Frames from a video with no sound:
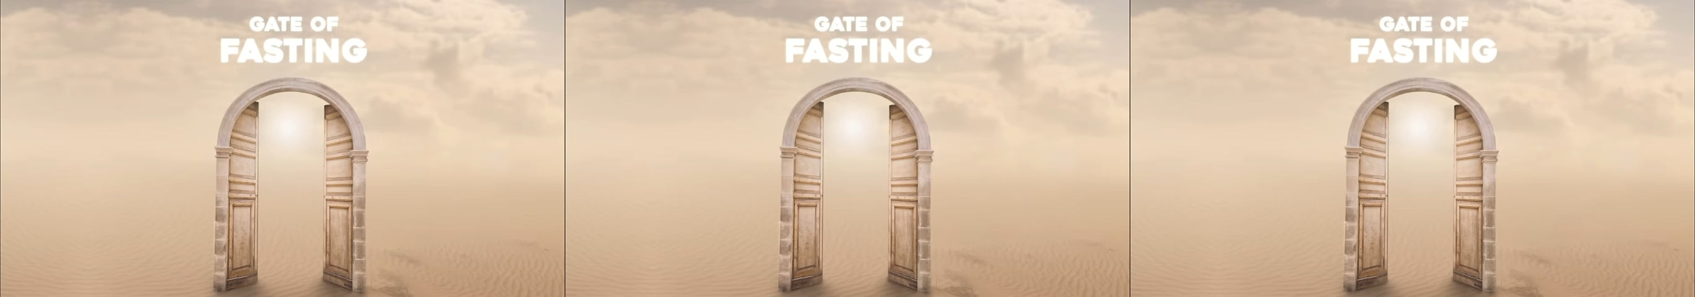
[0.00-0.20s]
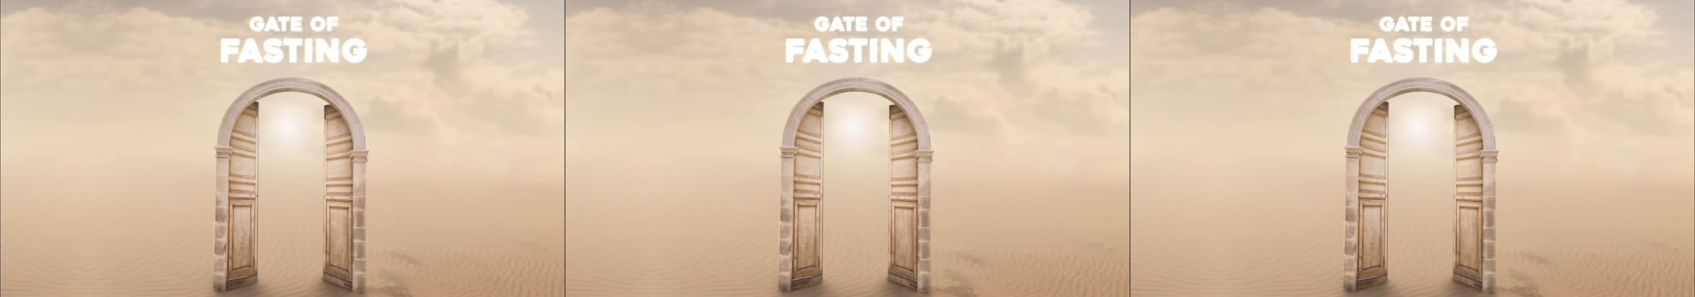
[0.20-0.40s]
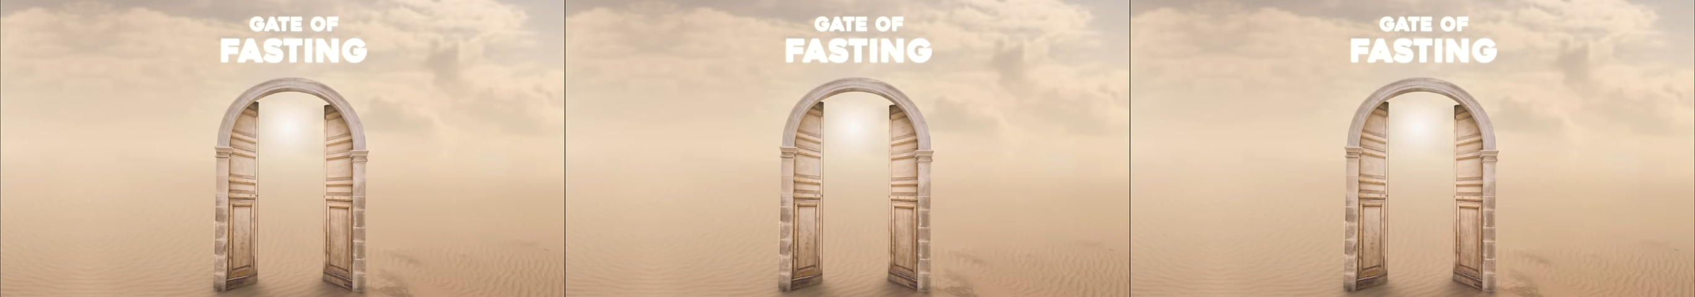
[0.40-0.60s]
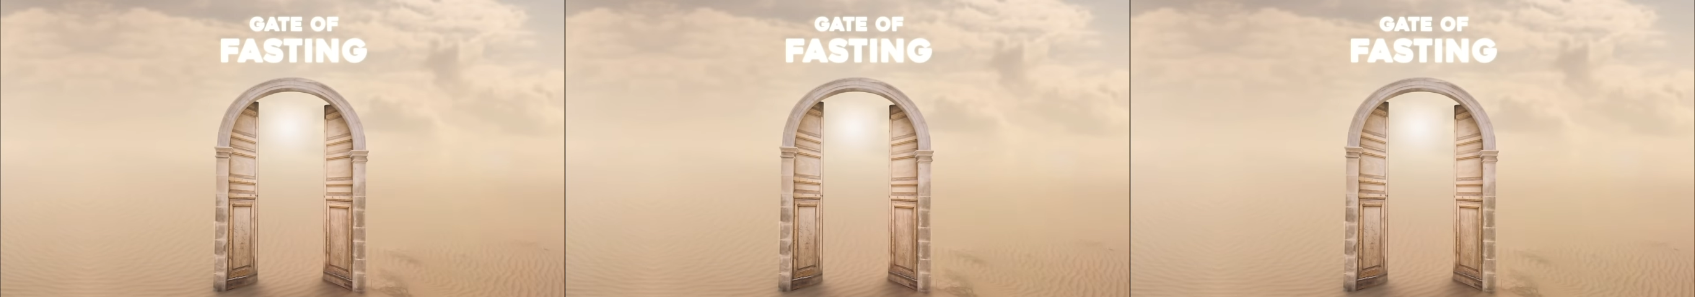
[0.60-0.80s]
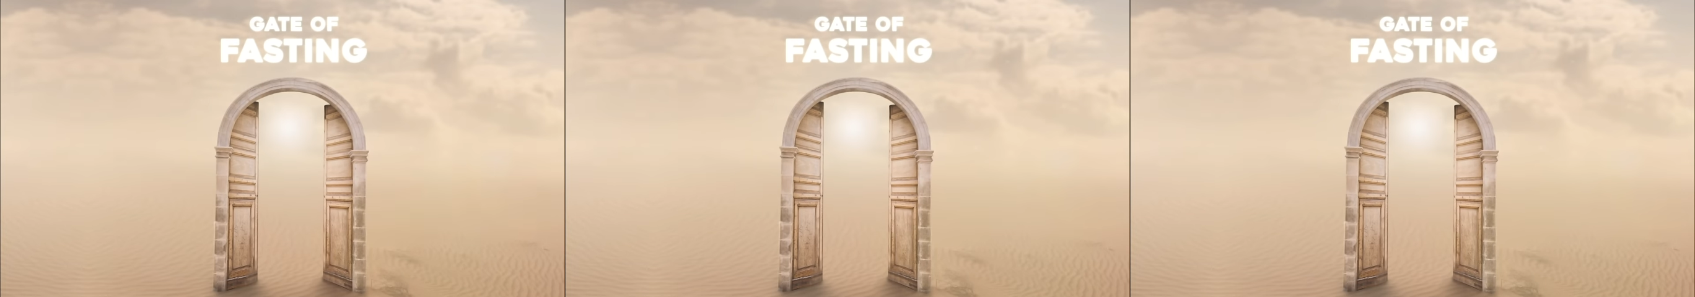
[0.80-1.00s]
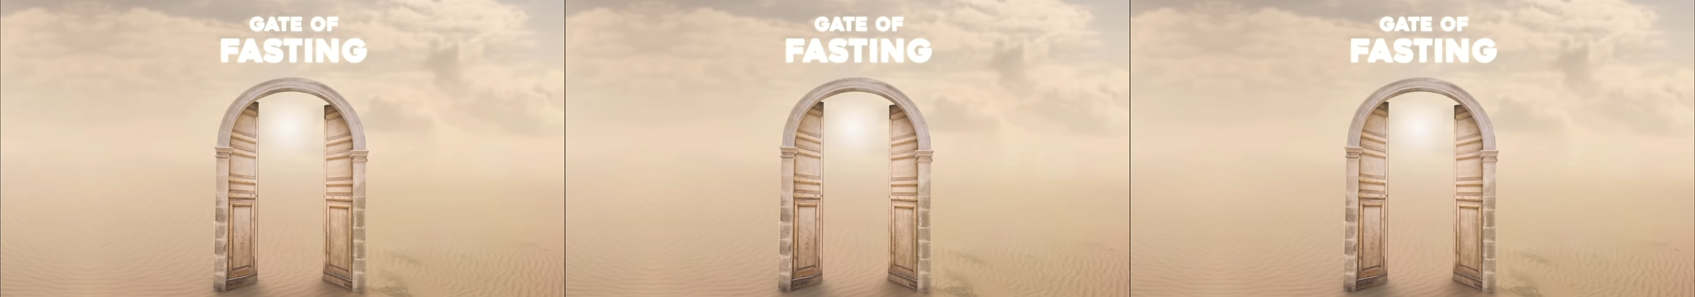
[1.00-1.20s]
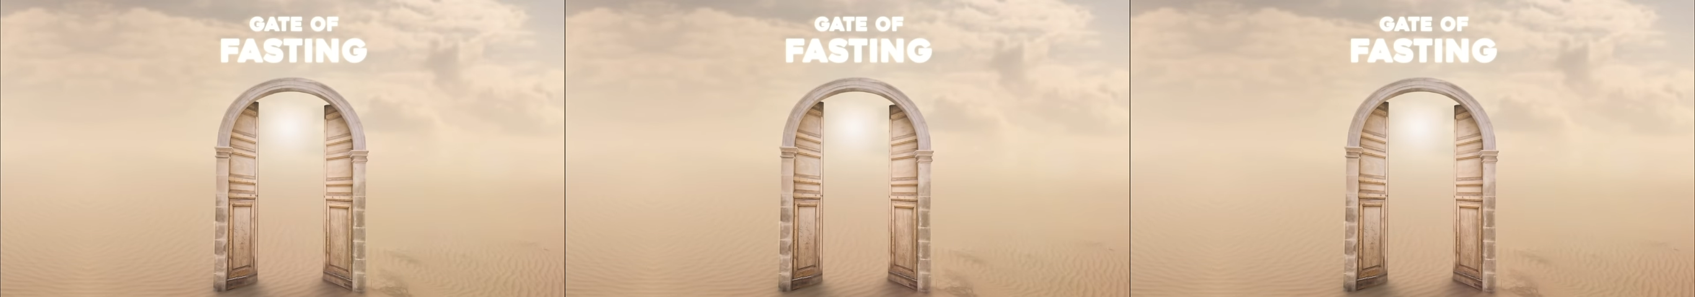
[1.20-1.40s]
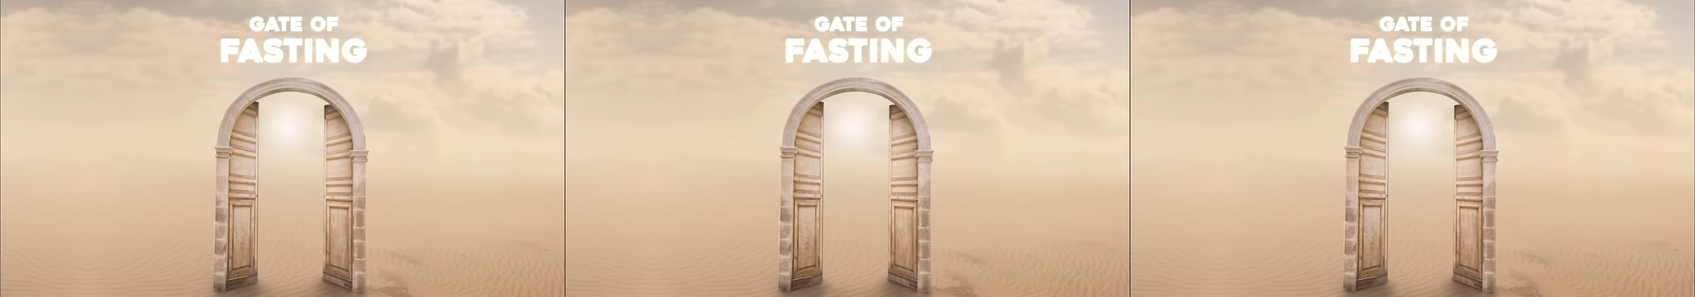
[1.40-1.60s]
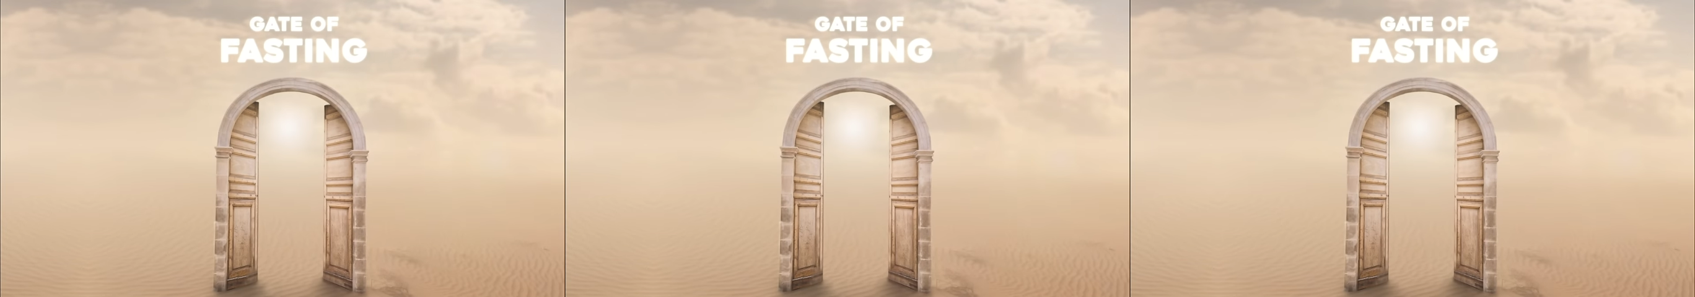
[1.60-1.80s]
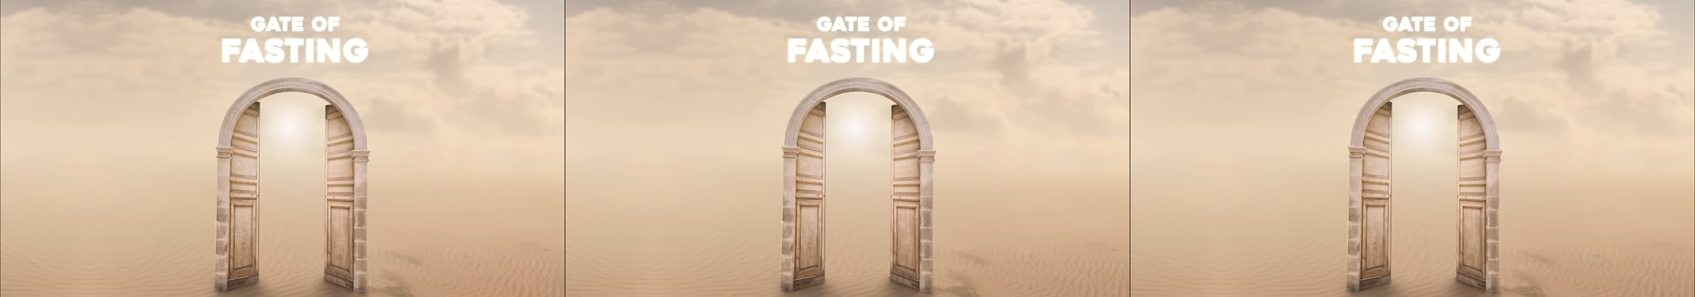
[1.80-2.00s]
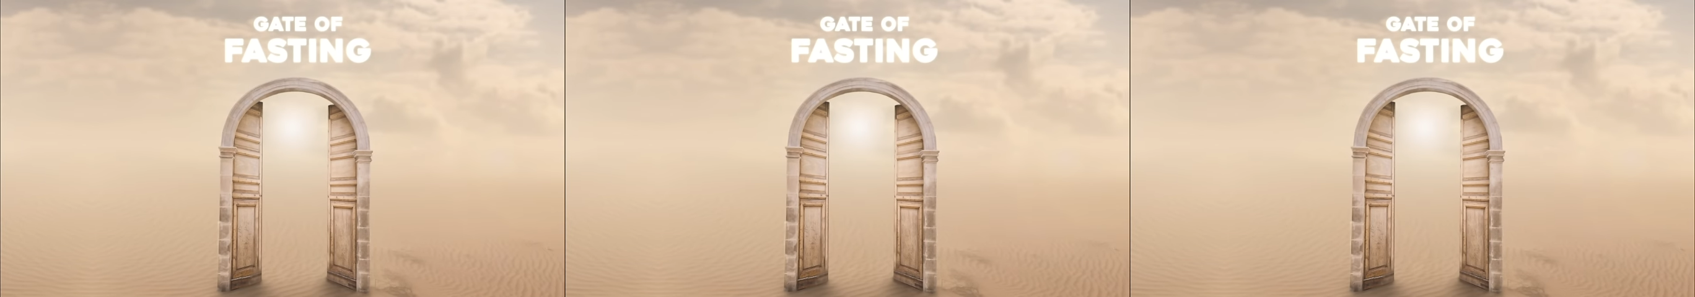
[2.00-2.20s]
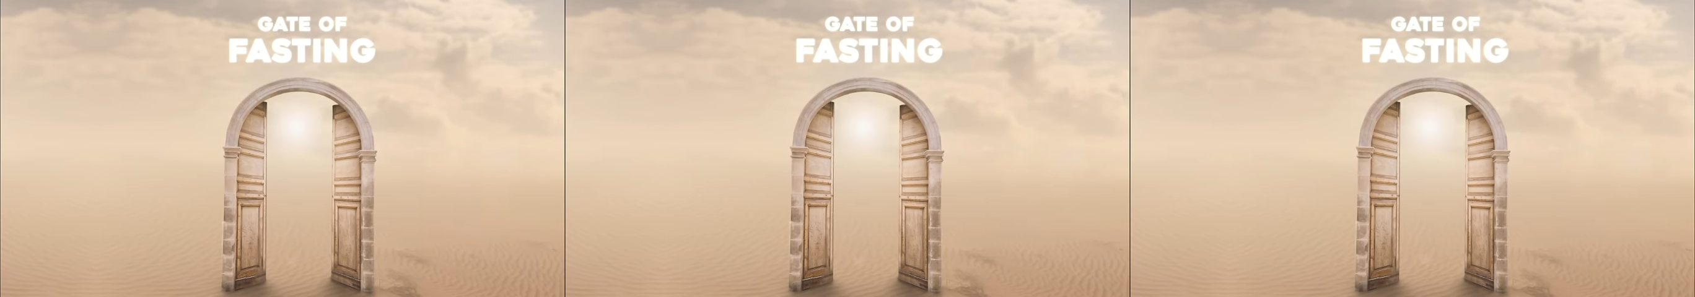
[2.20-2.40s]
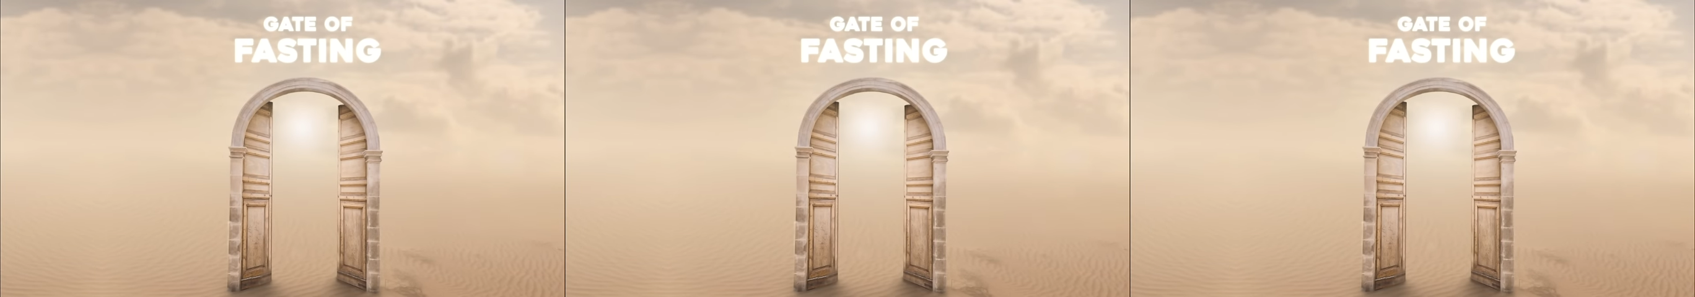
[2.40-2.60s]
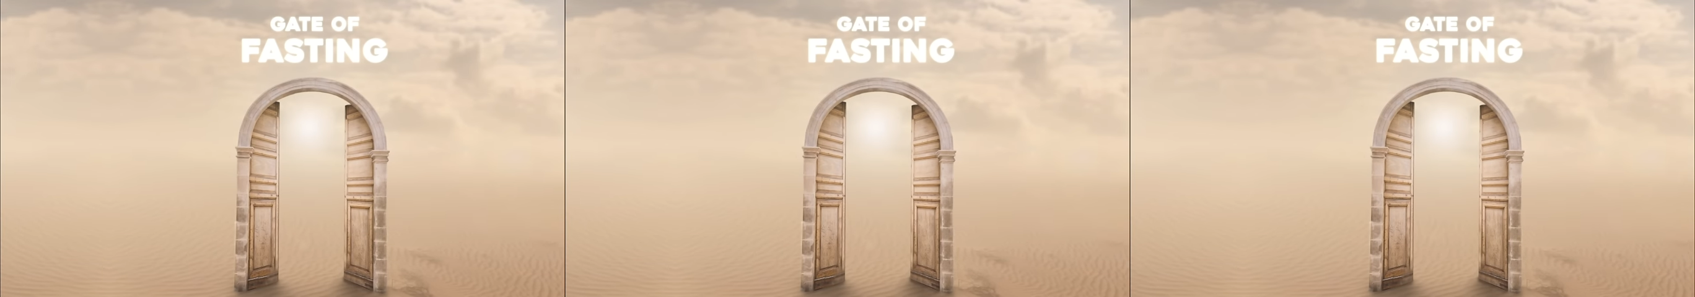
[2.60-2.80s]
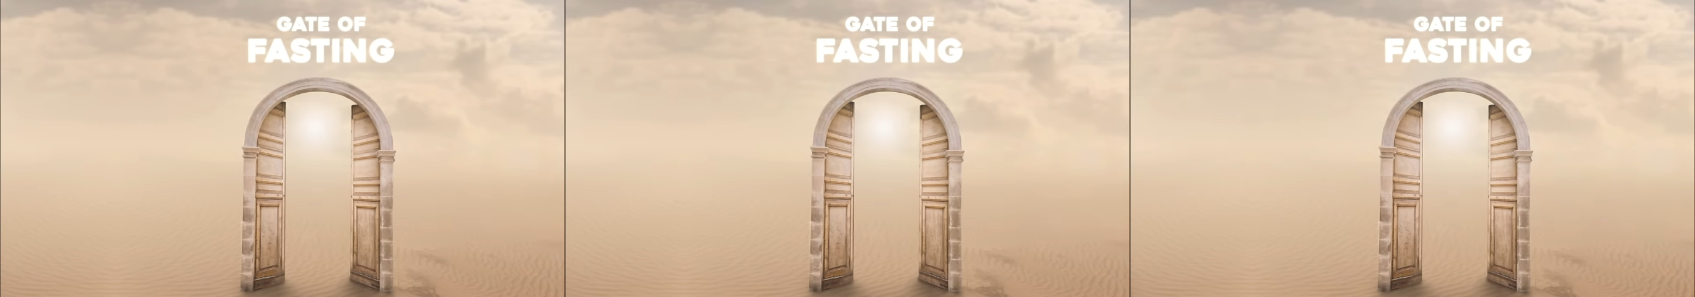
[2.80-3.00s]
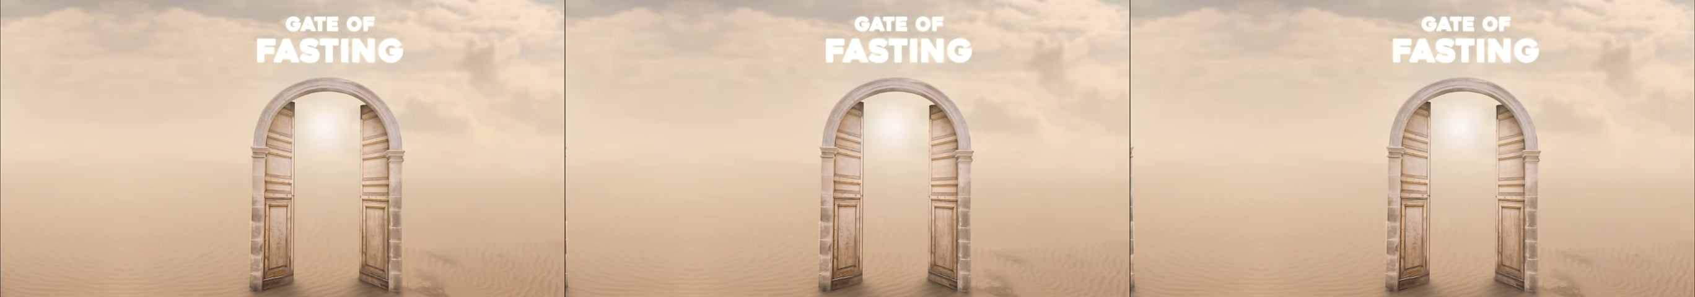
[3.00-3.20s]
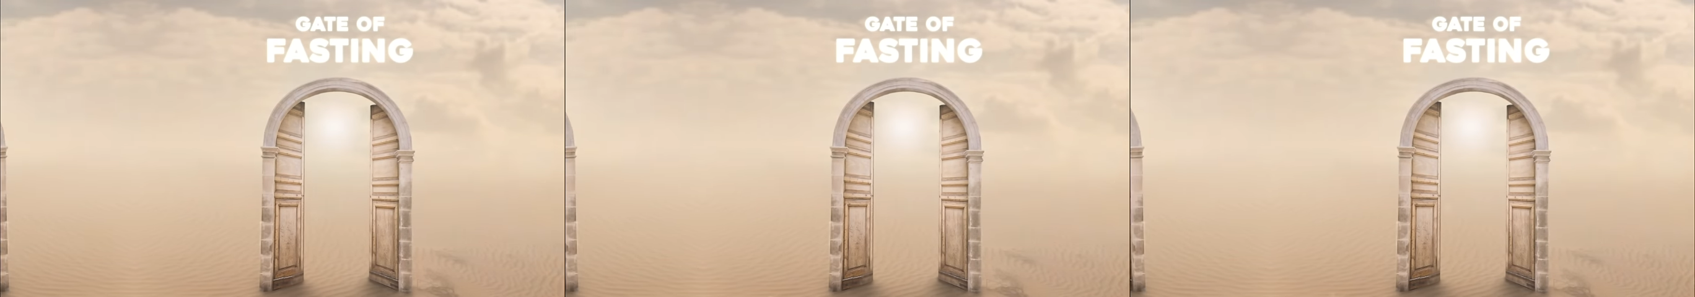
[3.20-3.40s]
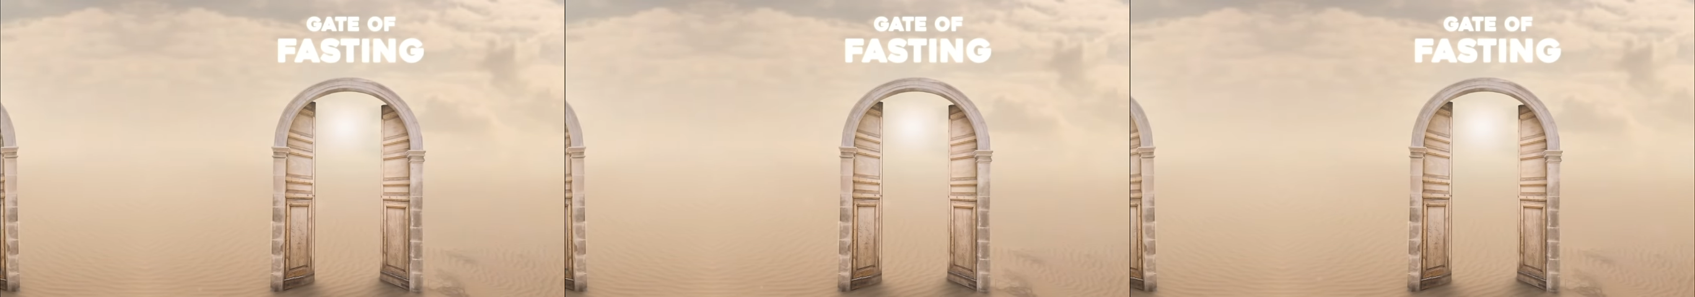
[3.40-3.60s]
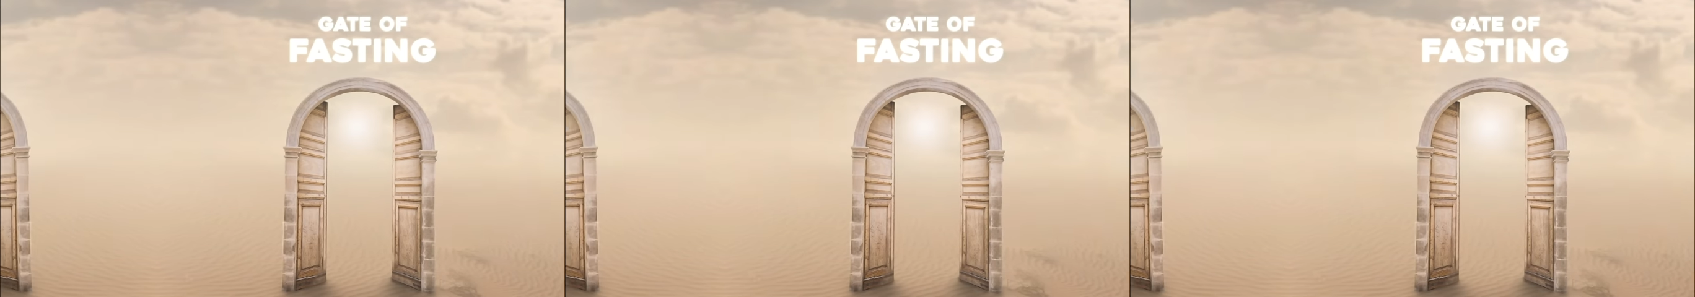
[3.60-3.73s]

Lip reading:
Nobody's mouth can be seen.